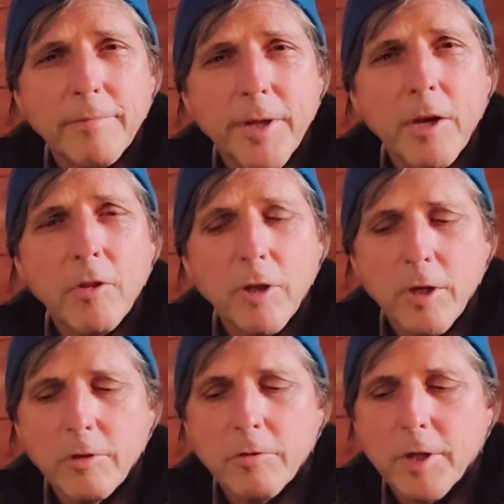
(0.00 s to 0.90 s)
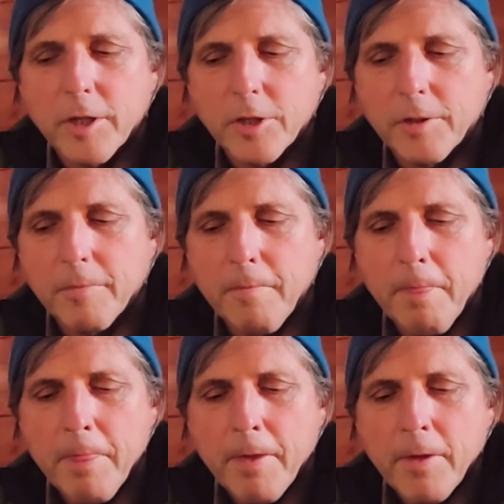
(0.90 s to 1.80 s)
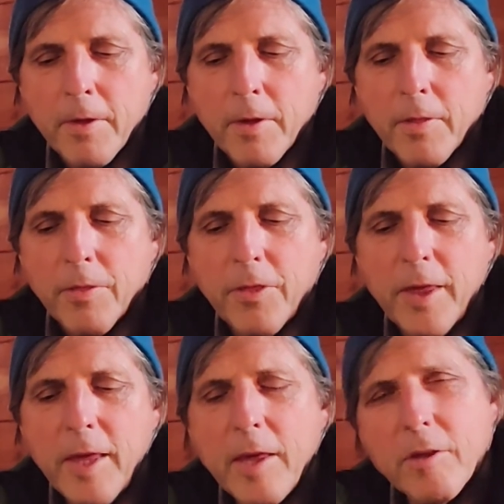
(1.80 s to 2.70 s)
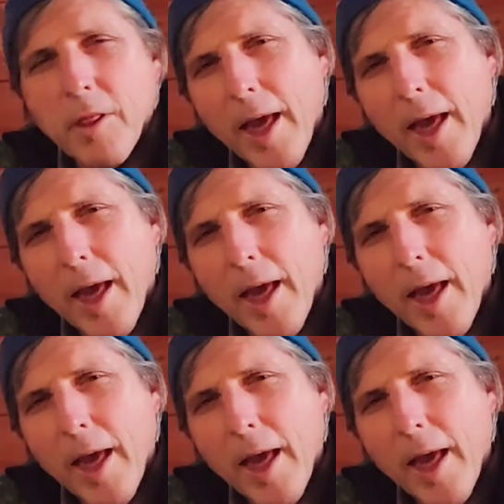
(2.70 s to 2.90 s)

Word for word: and it's a good tradition. These